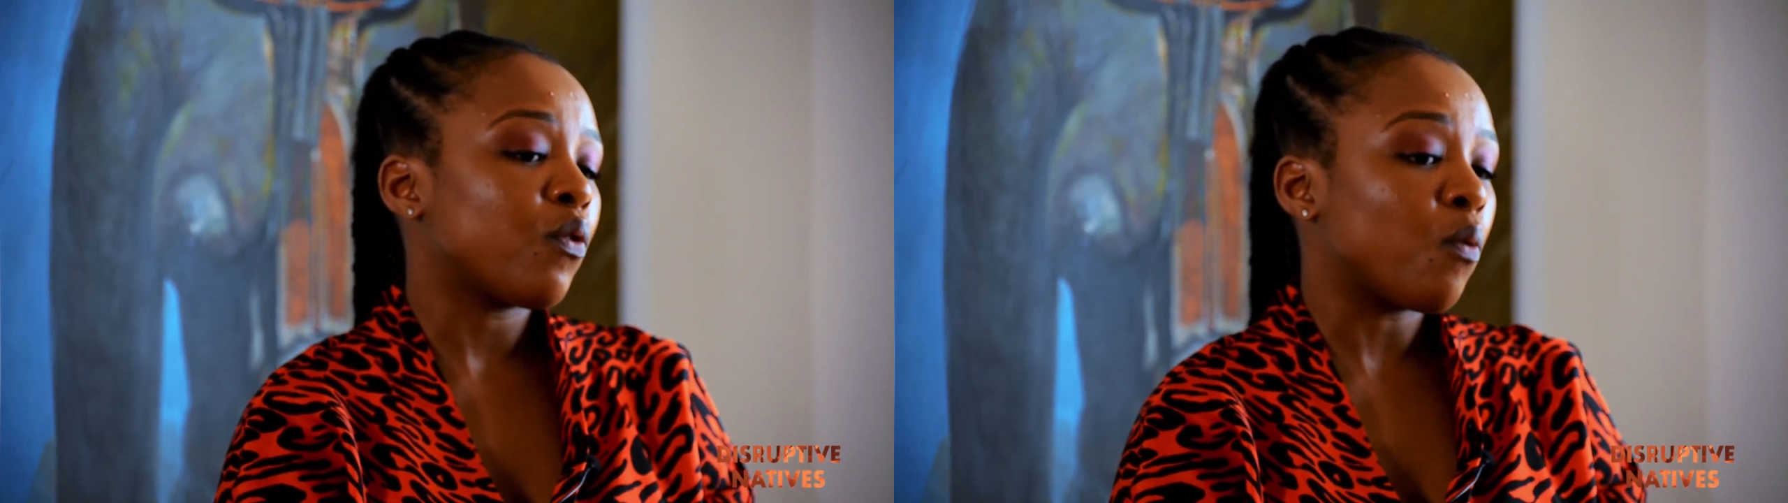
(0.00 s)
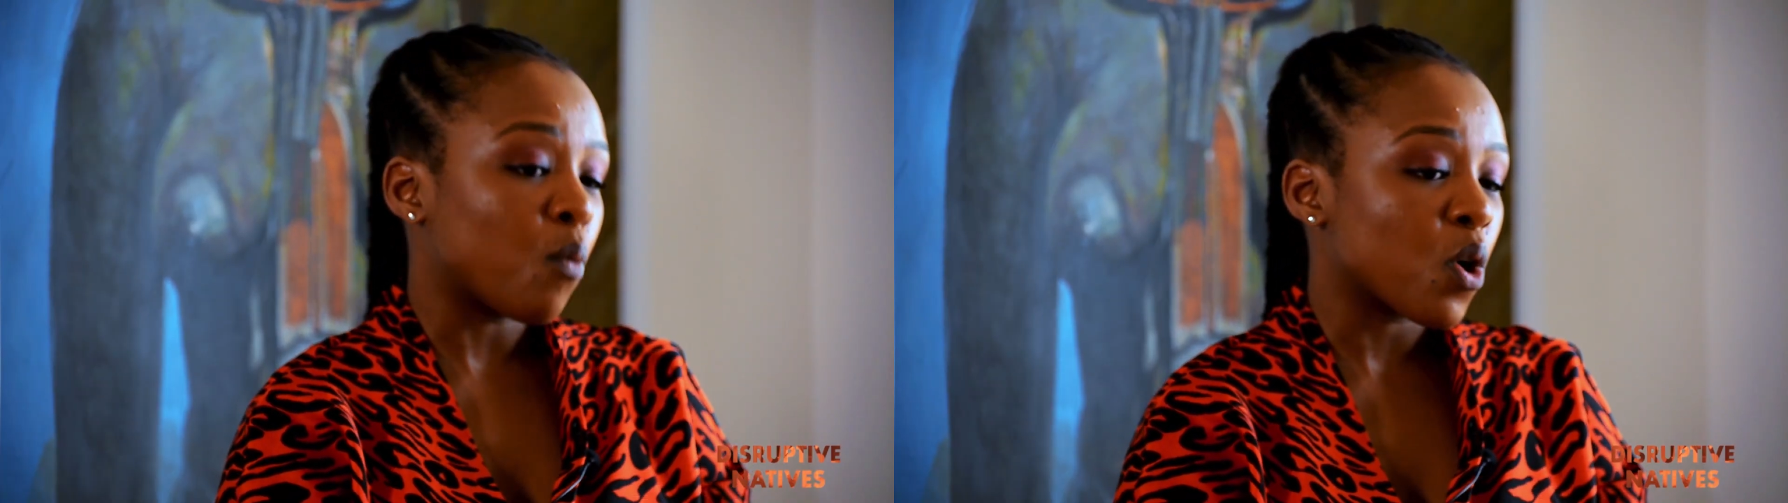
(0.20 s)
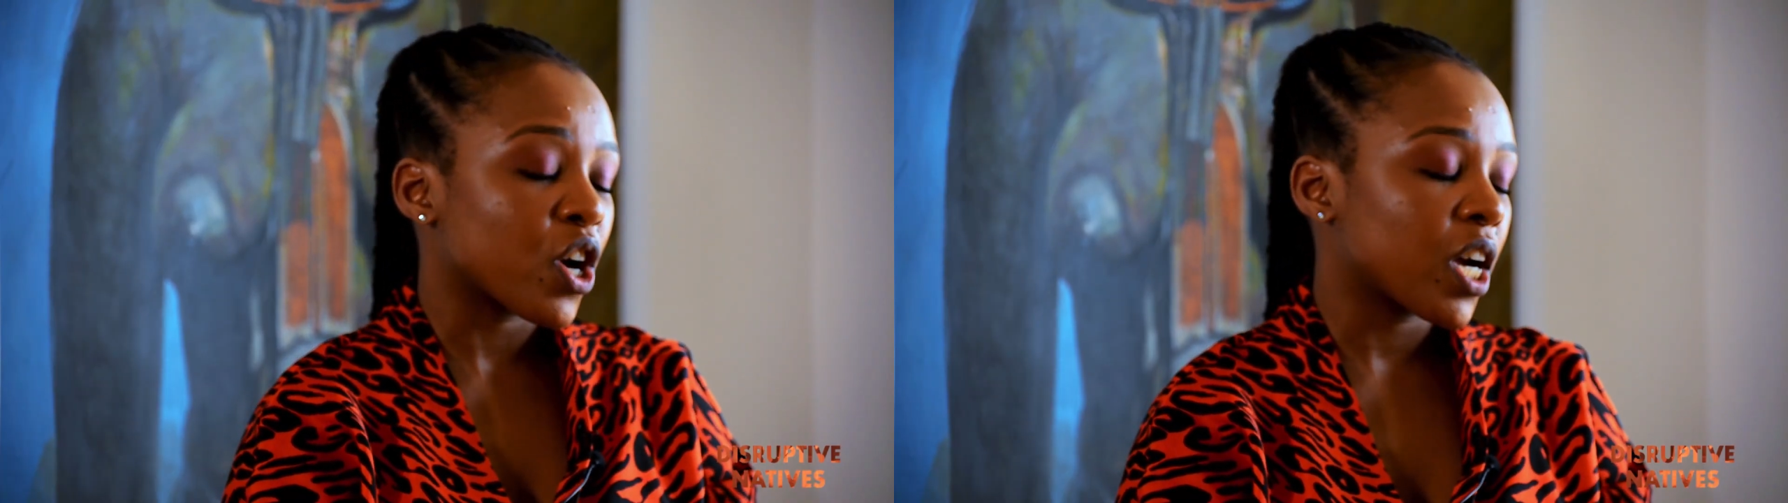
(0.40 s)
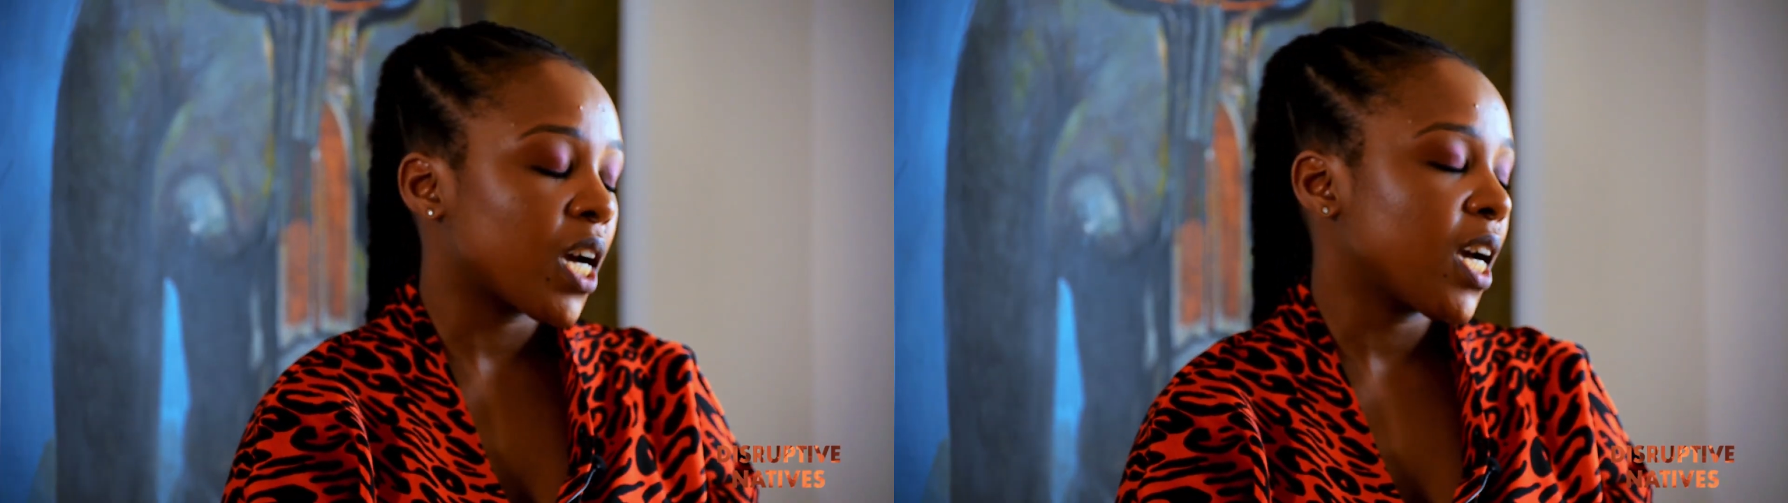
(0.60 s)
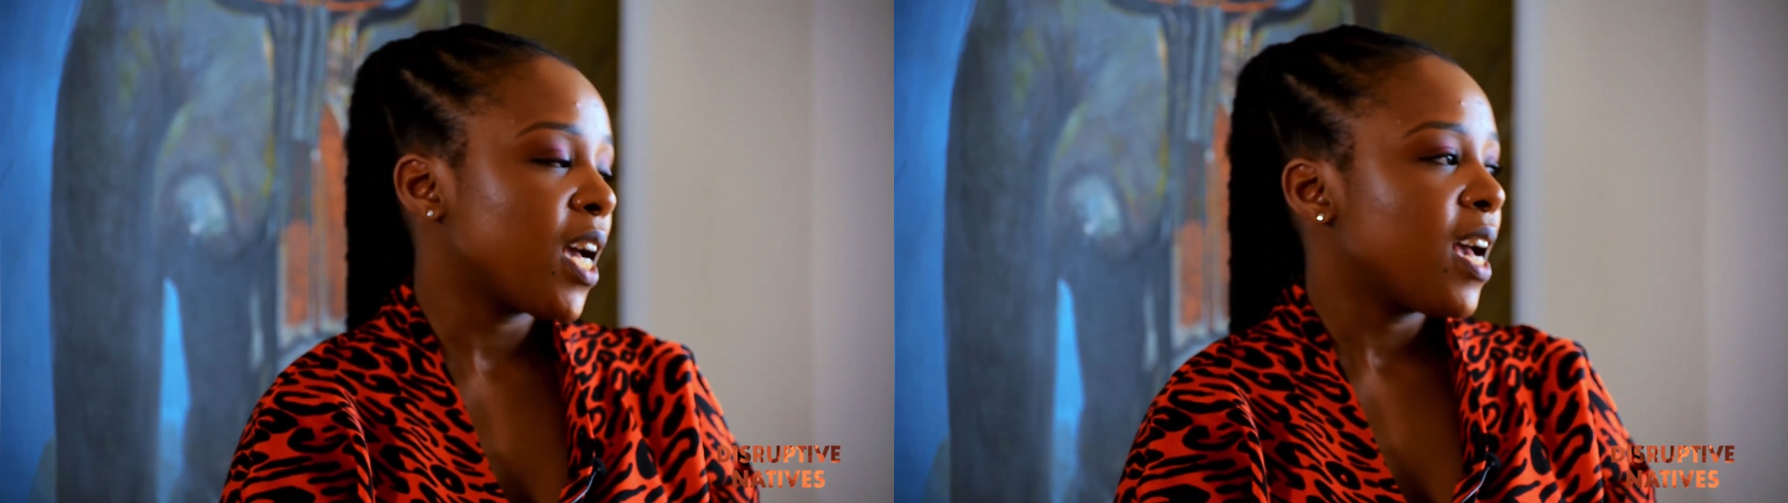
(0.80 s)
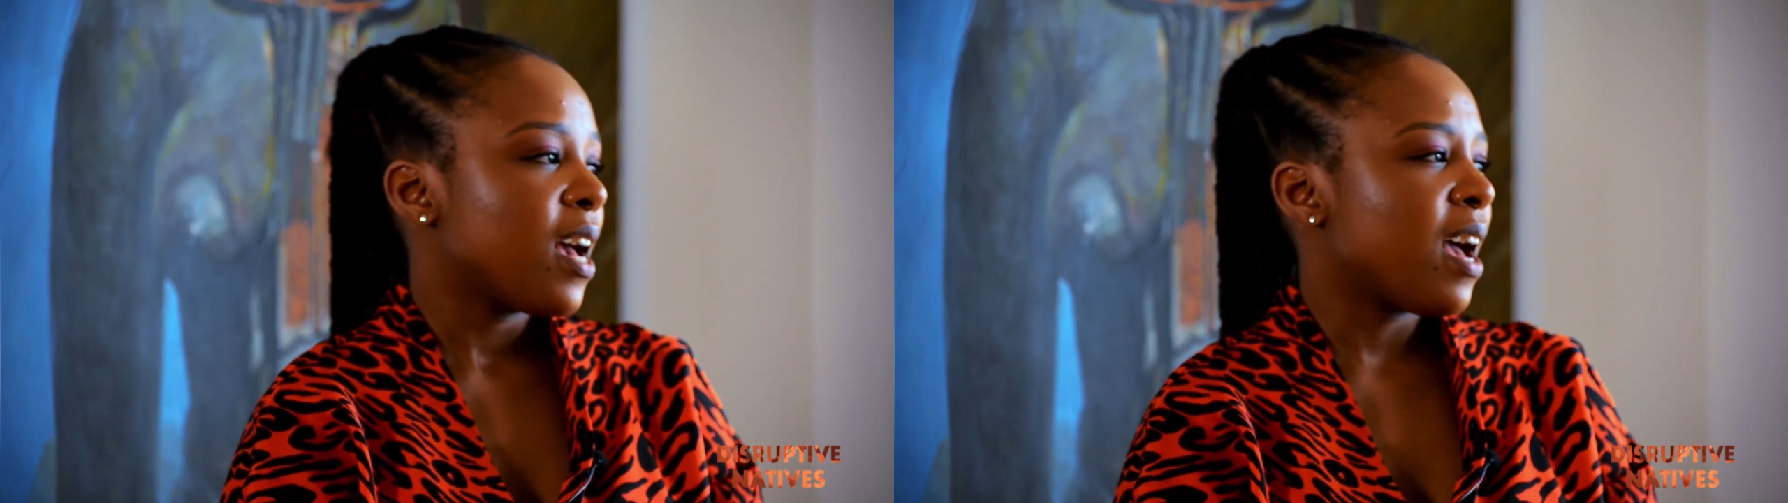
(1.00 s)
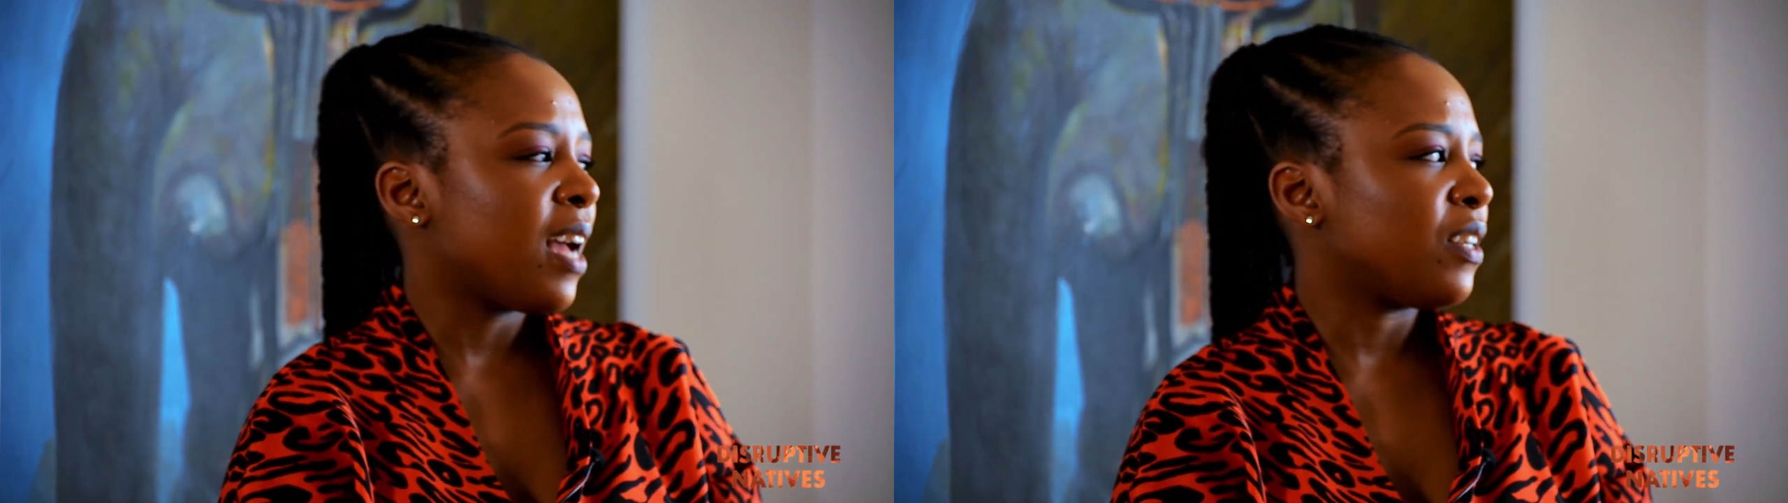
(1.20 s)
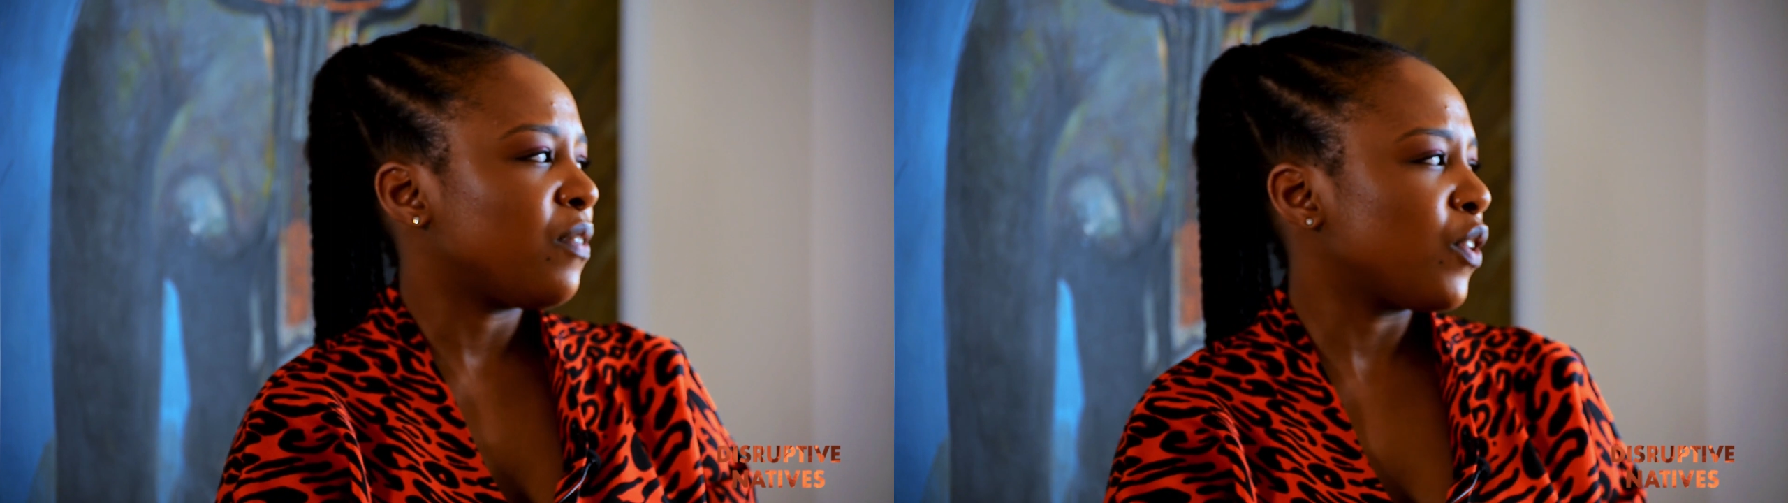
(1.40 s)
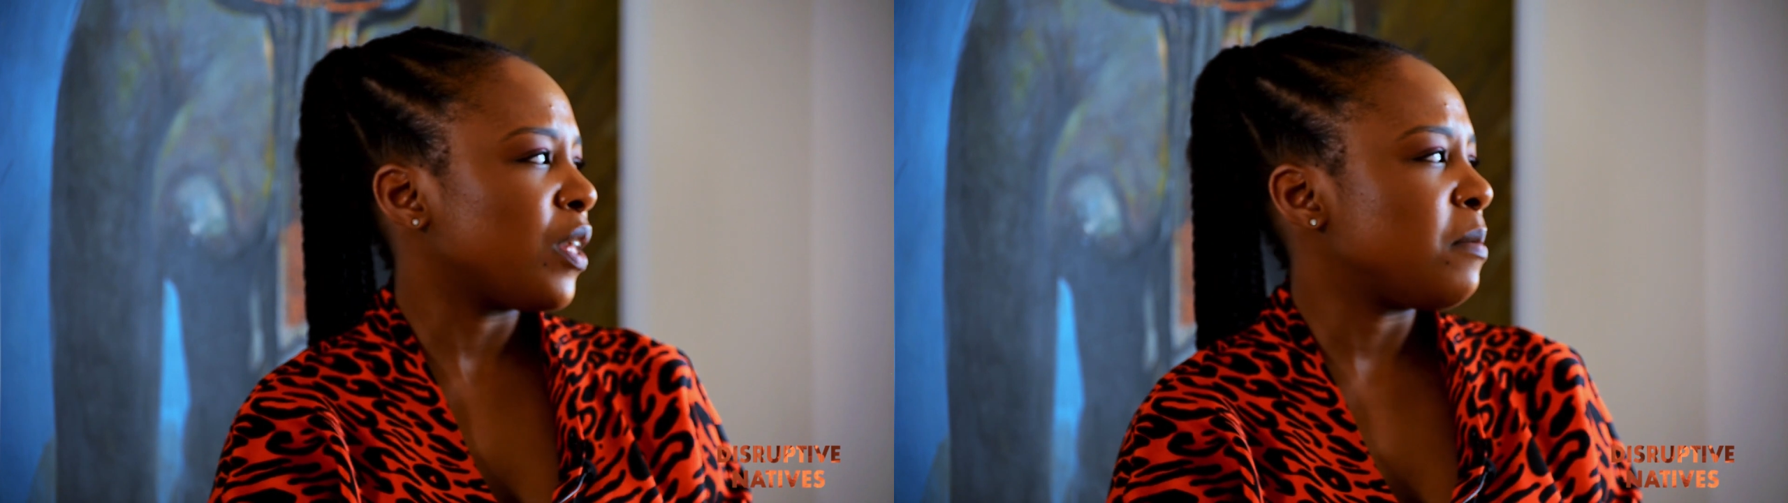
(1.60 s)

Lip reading: off of work, and